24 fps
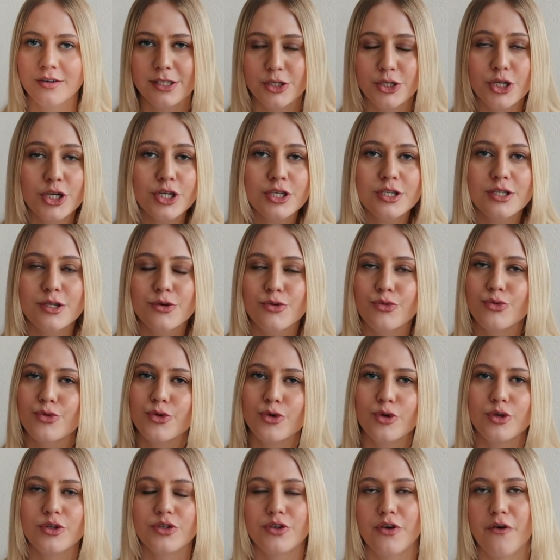It's just the
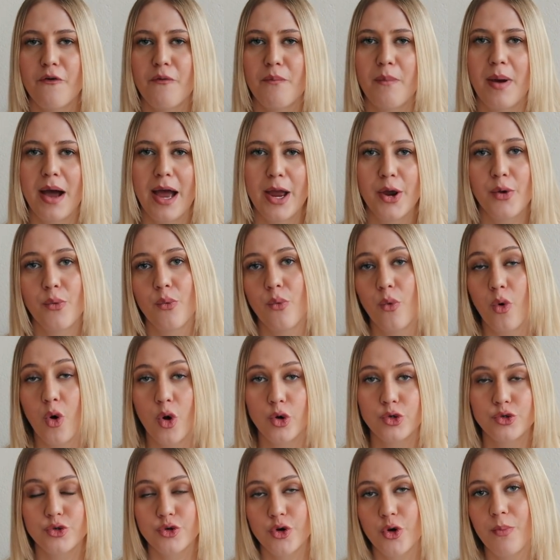rules of my
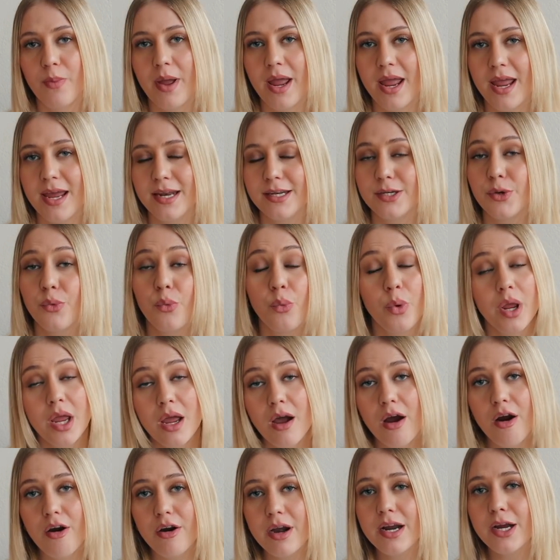wardrobe, and we
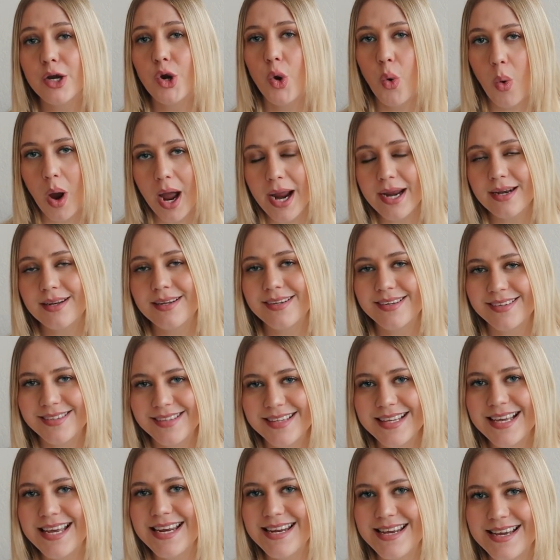are a quite
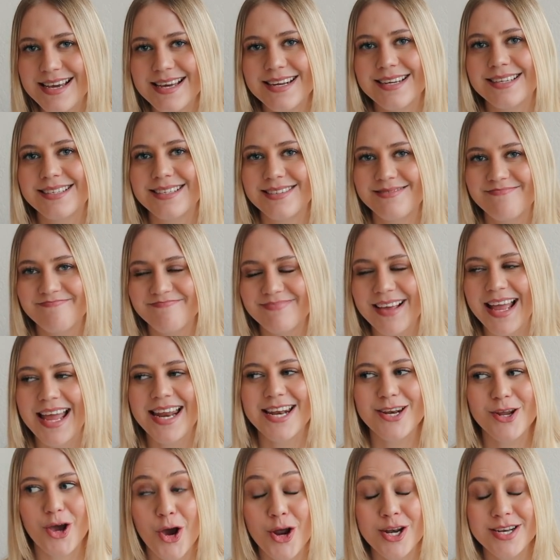lenient
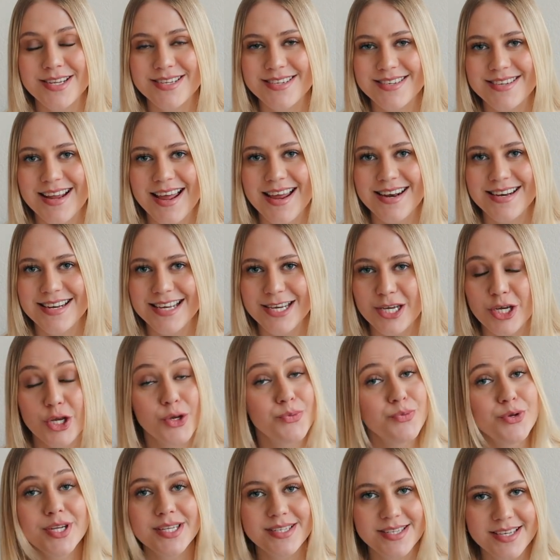and understanding
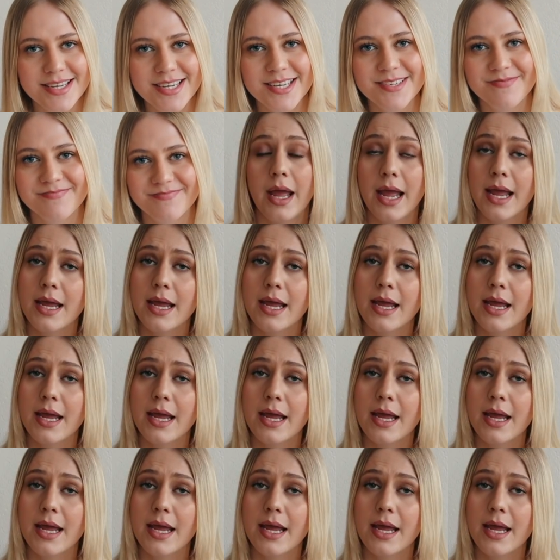community.